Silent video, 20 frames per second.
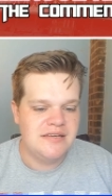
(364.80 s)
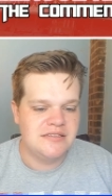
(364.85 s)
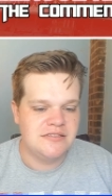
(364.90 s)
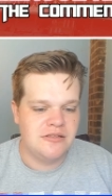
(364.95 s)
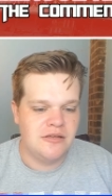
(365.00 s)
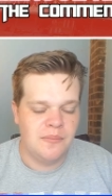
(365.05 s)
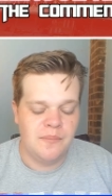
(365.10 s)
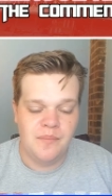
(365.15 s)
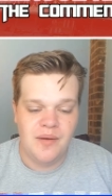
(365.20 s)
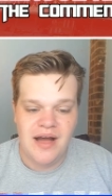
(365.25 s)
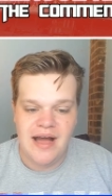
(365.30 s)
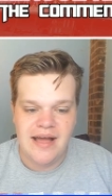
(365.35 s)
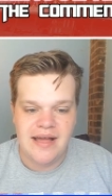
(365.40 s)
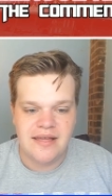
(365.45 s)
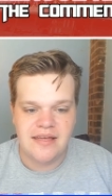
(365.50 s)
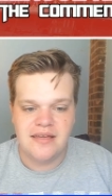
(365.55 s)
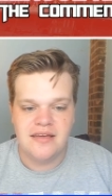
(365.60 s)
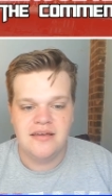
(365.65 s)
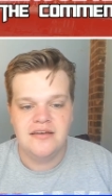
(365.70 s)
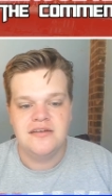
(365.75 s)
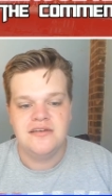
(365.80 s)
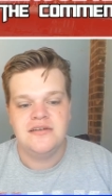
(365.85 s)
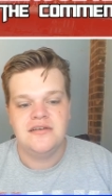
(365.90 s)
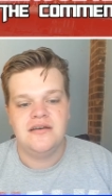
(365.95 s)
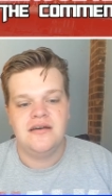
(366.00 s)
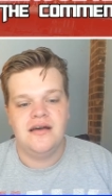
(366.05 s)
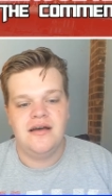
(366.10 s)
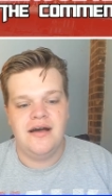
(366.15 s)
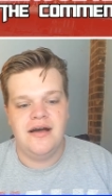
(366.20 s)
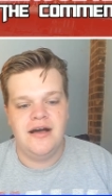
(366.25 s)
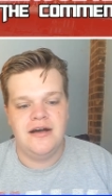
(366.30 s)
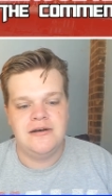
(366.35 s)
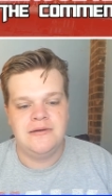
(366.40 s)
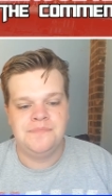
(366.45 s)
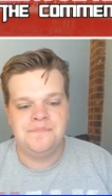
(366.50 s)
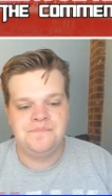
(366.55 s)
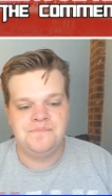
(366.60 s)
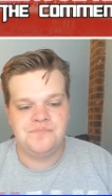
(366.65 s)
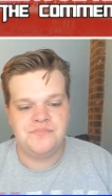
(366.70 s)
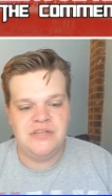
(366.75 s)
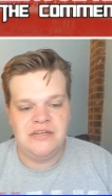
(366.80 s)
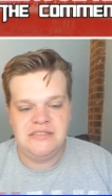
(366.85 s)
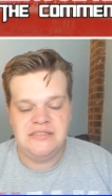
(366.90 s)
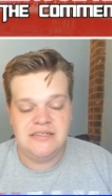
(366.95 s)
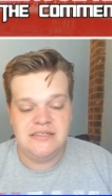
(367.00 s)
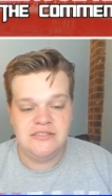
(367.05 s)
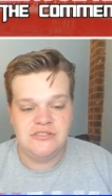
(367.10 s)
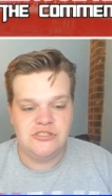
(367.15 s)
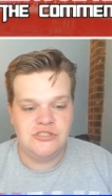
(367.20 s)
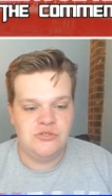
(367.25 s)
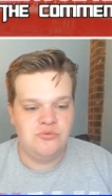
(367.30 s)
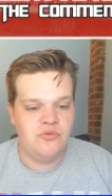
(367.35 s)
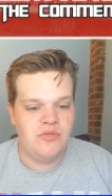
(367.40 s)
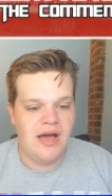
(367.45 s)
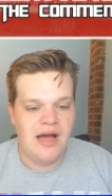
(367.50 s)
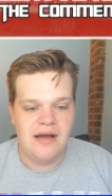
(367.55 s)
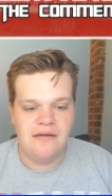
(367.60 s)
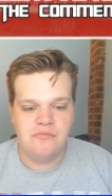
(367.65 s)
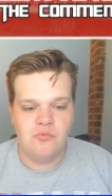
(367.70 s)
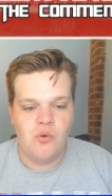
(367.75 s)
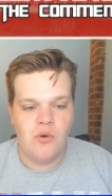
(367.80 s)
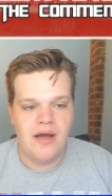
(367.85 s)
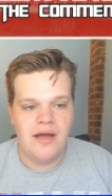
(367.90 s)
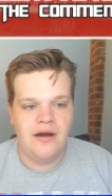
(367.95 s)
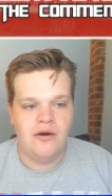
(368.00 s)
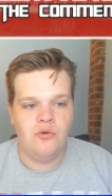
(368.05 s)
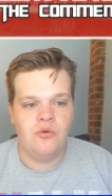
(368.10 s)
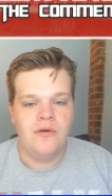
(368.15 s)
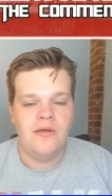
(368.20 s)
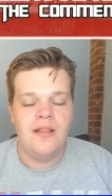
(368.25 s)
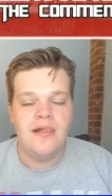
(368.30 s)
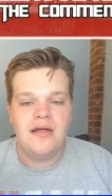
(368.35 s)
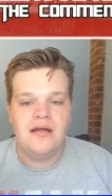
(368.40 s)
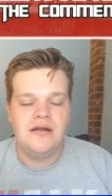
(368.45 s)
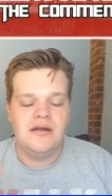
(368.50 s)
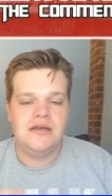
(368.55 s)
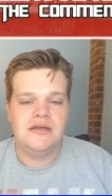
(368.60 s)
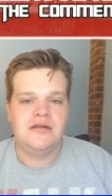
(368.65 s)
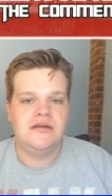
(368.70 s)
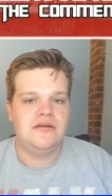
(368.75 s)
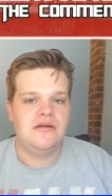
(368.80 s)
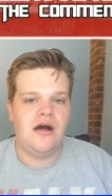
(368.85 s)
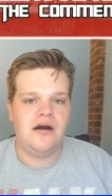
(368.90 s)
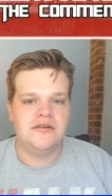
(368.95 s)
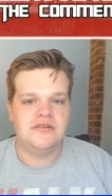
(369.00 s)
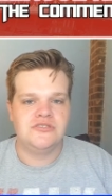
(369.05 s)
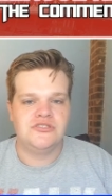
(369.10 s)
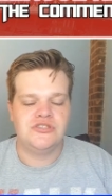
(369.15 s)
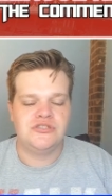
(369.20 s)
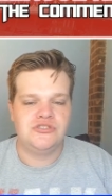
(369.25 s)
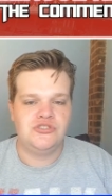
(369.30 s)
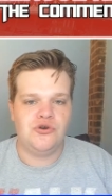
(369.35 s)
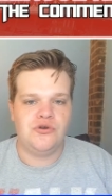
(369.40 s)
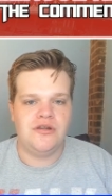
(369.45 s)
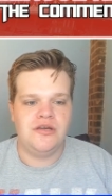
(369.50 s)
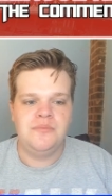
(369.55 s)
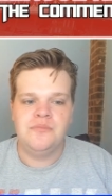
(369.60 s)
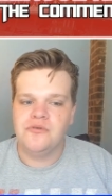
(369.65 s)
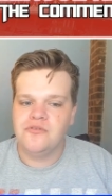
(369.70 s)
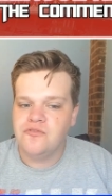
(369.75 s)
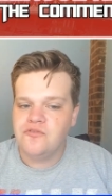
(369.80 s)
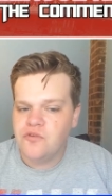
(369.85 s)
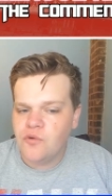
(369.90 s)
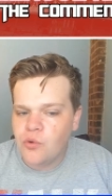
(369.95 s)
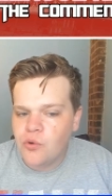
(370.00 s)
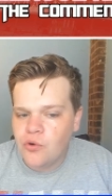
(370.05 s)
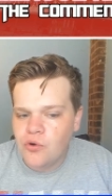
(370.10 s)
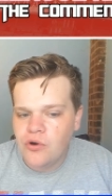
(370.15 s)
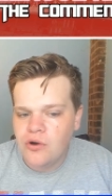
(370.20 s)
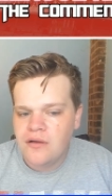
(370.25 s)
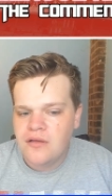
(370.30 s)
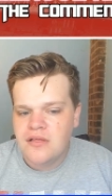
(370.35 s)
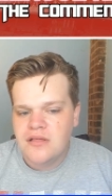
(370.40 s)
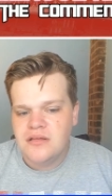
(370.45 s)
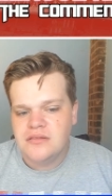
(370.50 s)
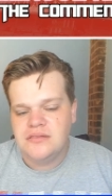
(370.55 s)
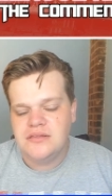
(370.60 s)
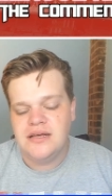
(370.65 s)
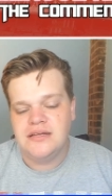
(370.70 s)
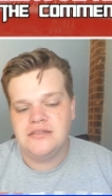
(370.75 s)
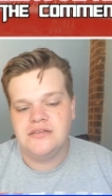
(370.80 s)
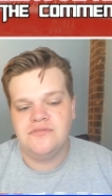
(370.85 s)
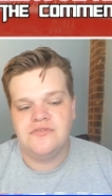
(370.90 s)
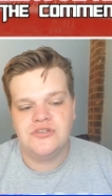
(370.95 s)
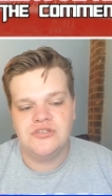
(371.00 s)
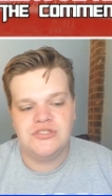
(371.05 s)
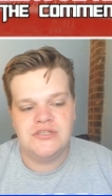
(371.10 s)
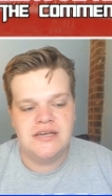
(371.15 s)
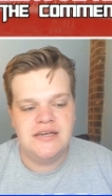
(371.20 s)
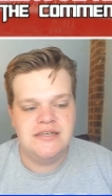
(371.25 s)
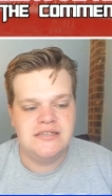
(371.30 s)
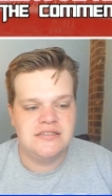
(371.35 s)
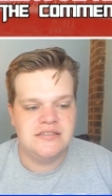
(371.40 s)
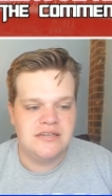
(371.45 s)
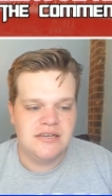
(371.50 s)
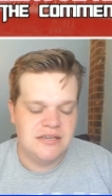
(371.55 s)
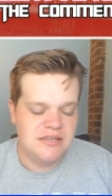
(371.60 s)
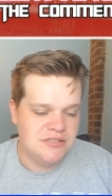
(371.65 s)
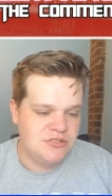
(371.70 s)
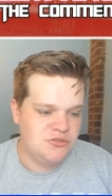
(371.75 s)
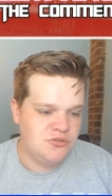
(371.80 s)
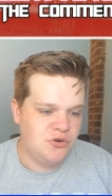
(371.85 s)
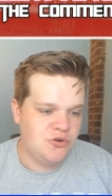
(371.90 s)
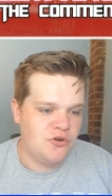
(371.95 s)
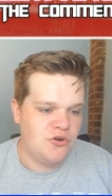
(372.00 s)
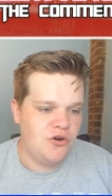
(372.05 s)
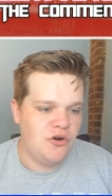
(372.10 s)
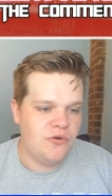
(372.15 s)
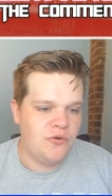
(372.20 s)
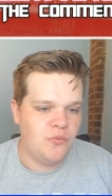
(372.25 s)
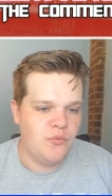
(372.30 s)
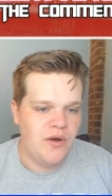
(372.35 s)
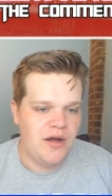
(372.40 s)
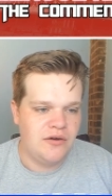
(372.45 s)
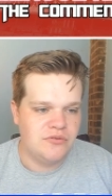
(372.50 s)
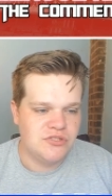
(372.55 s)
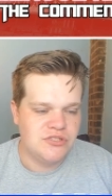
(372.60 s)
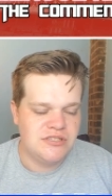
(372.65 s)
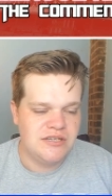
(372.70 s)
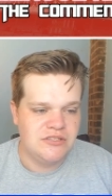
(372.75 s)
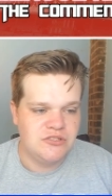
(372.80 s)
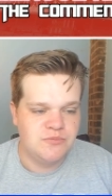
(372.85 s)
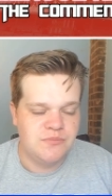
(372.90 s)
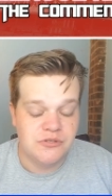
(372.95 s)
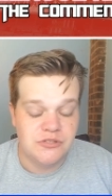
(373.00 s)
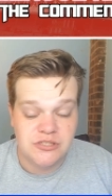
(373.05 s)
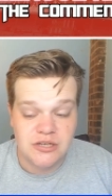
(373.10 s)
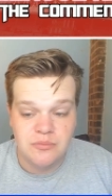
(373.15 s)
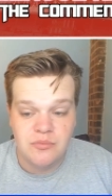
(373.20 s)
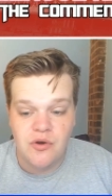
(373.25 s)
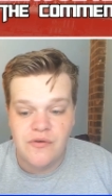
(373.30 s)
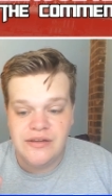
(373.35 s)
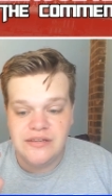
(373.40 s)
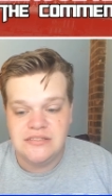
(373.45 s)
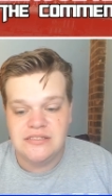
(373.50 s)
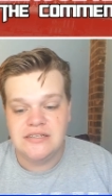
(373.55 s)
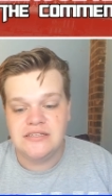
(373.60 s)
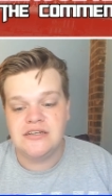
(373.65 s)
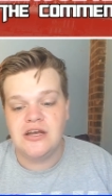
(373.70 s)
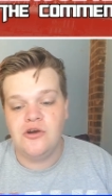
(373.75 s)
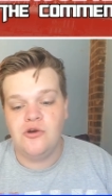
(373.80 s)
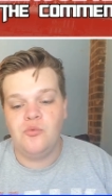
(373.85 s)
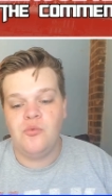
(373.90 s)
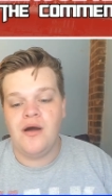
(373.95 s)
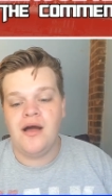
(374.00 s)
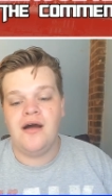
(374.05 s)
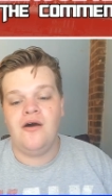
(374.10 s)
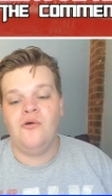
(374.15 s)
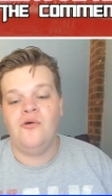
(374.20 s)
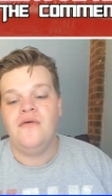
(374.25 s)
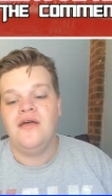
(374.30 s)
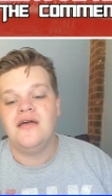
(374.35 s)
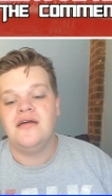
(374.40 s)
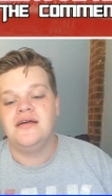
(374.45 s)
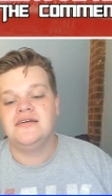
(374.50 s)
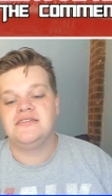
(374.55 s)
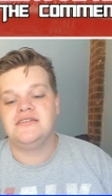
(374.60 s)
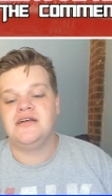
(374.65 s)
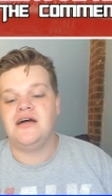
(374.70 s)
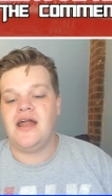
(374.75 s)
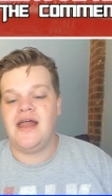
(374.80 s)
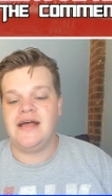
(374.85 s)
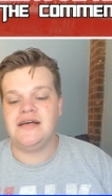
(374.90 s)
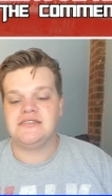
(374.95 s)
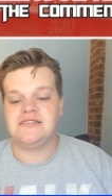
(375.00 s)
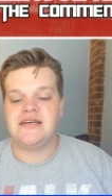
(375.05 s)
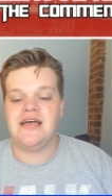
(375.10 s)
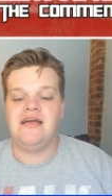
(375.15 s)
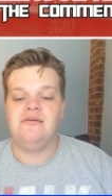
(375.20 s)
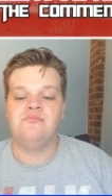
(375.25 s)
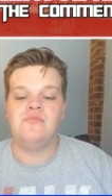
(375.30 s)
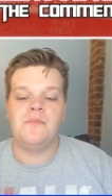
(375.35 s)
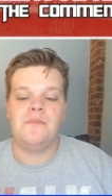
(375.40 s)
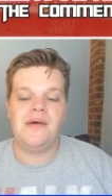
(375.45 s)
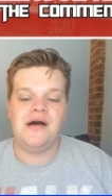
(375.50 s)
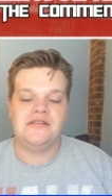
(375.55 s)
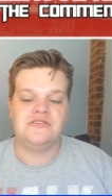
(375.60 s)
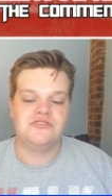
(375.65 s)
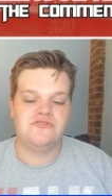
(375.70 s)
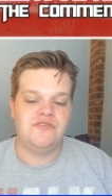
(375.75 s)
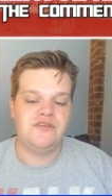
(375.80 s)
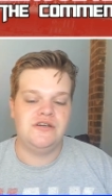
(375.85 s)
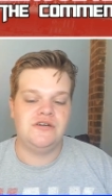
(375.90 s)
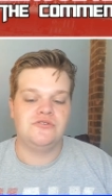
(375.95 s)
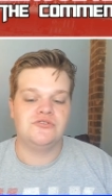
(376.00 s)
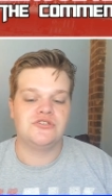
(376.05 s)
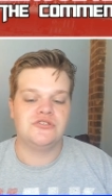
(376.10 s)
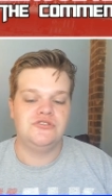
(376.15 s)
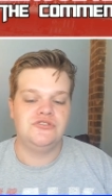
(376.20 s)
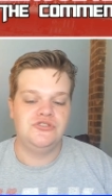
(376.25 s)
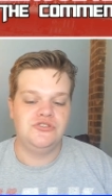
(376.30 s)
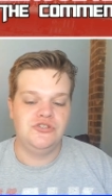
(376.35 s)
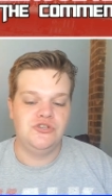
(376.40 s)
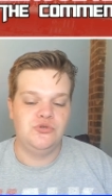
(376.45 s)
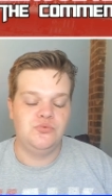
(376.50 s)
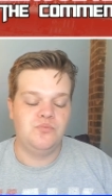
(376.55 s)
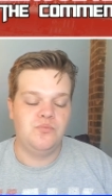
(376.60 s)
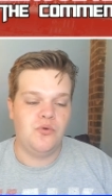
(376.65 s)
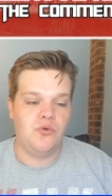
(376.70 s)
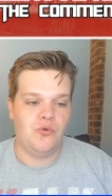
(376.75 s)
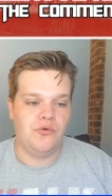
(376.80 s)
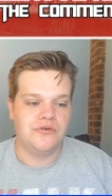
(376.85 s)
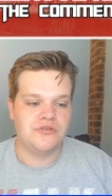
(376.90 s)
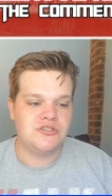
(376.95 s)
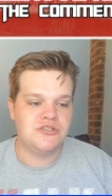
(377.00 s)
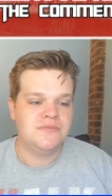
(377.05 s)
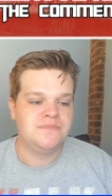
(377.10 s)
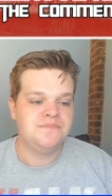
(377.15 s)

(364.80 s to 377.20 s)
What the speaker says: at the back. They didn't do that well under Jolly before the end of the season, and it's not gone well since. But somewhere it did go well is in our next game, Mansfield Newport.